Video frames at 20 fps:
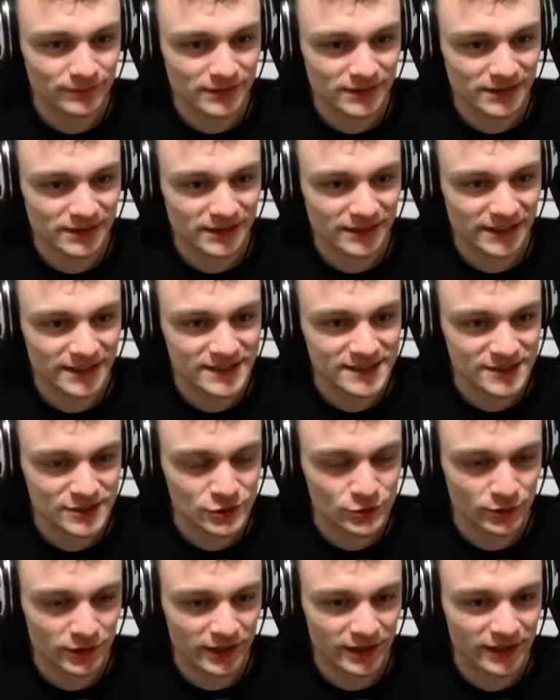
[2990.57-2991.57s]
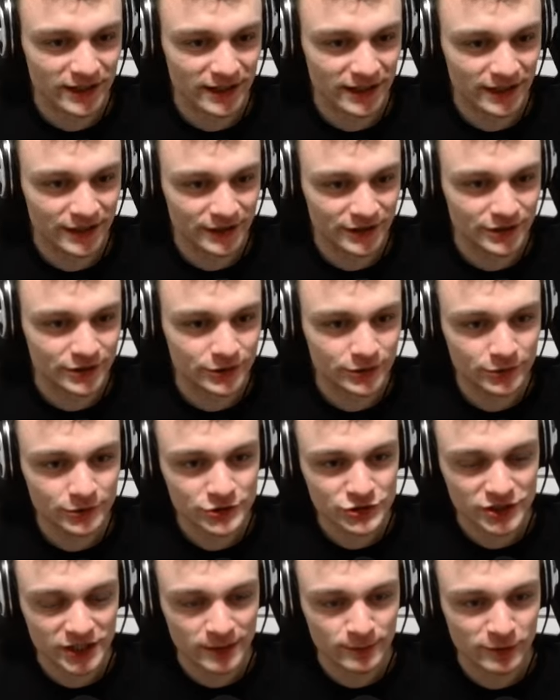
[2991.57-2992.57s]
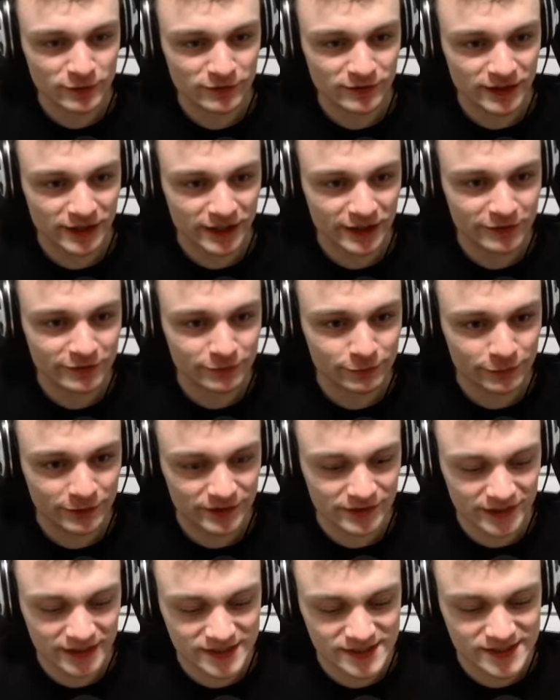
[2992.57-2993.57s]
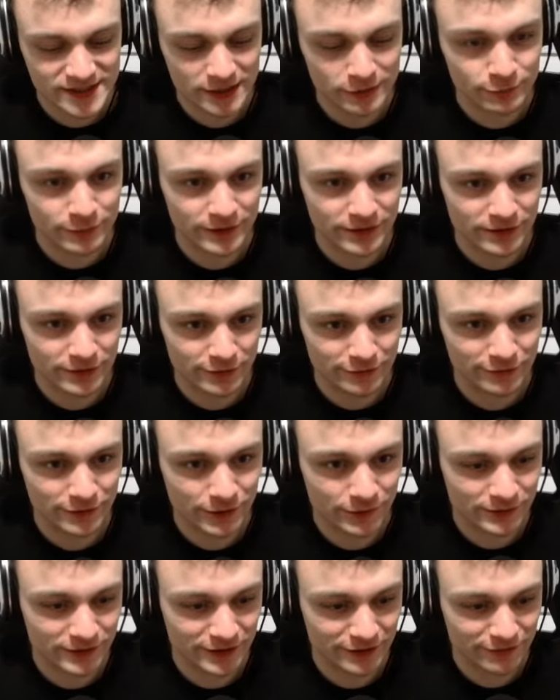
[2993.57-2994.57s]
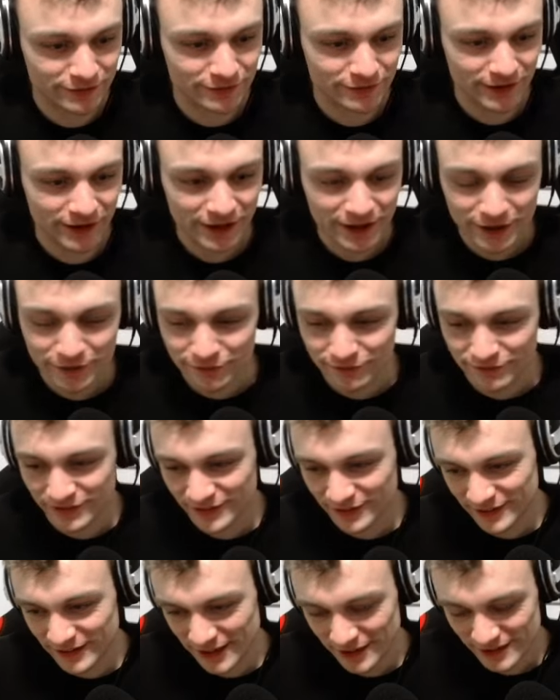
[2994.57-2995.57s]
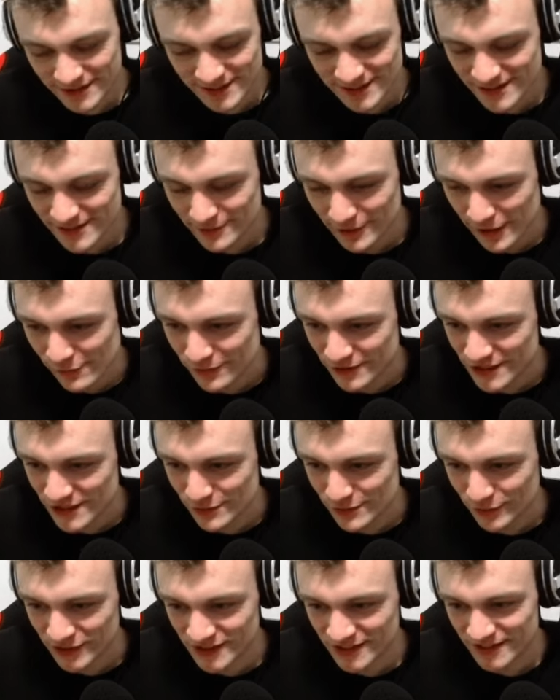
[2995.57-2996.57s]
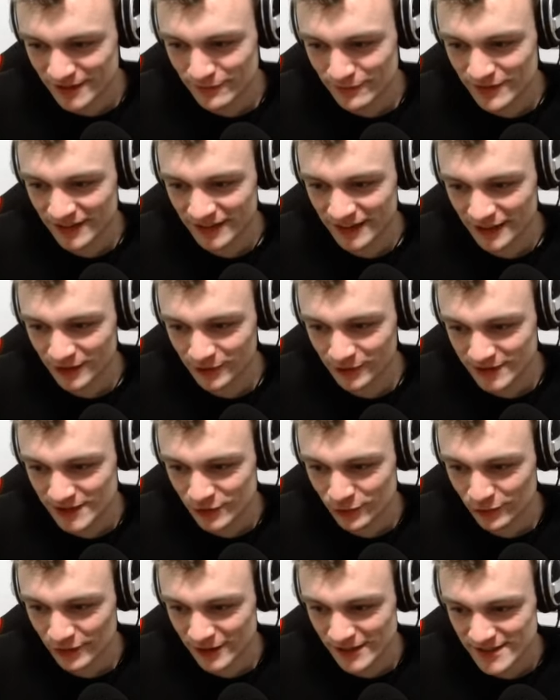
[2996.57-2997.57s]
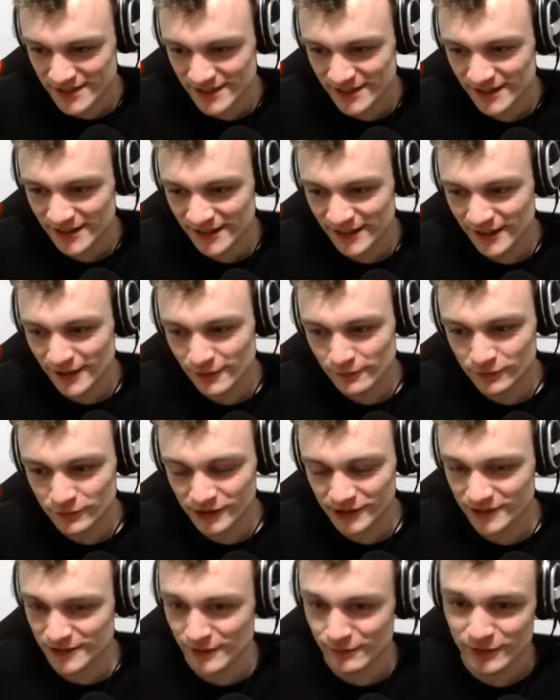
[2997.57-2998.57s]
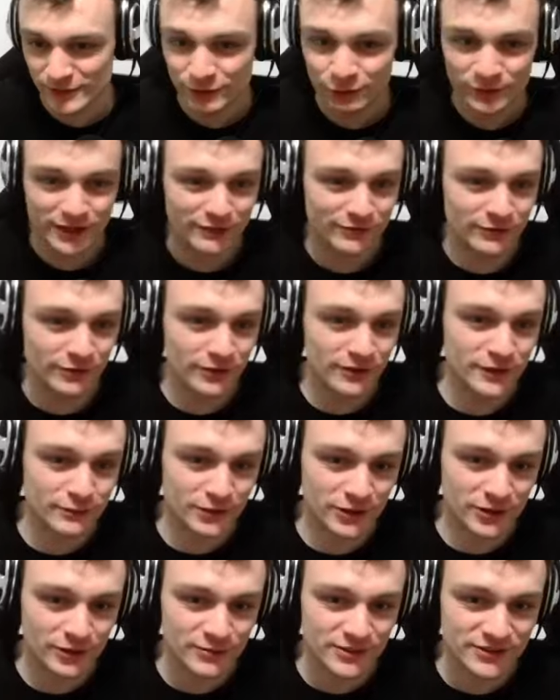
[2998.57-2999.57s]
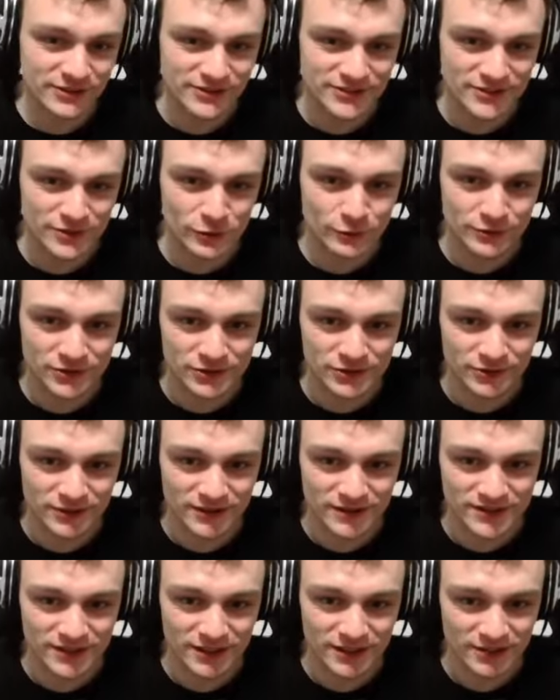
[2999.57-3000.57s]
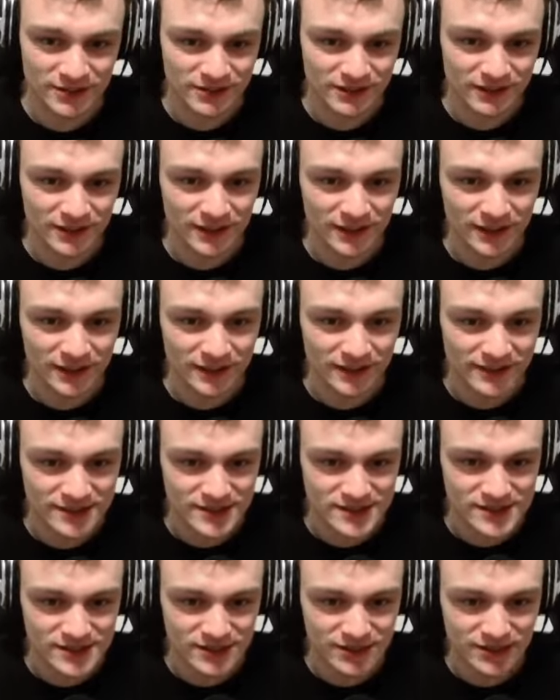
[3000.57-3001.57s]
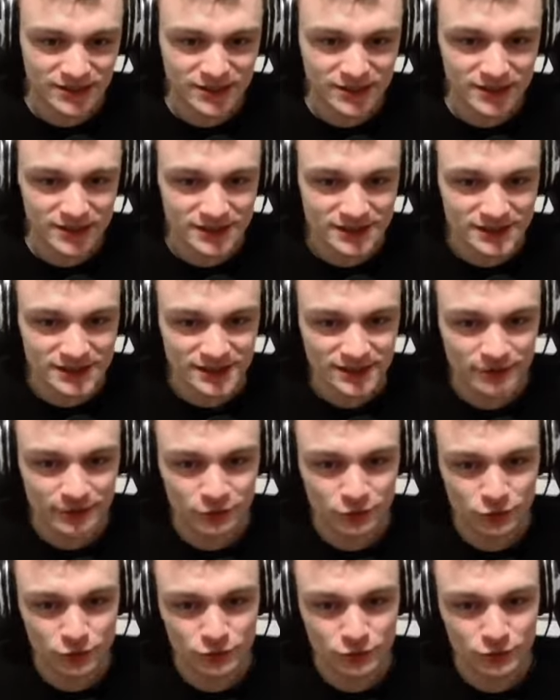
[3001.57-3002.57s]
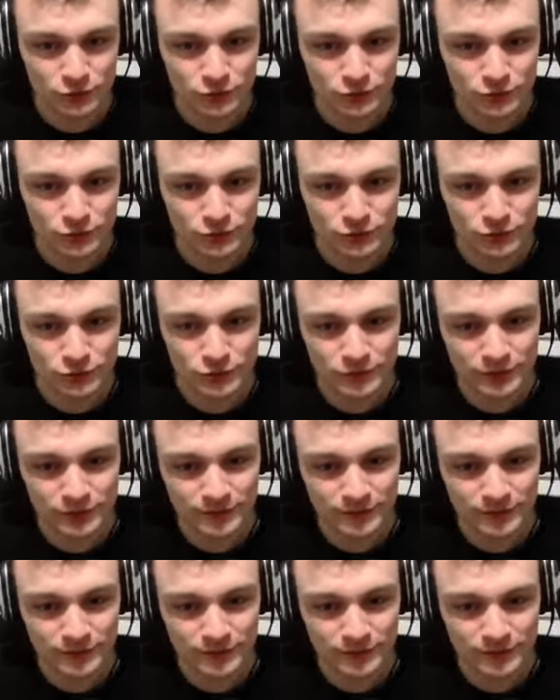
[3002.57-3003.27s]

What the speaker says: let's try a huge game of life with a cell width of only 5. That I would just want something that looks crazy, because I mean we have all the parameters open to us now. Let's start that. Ooh,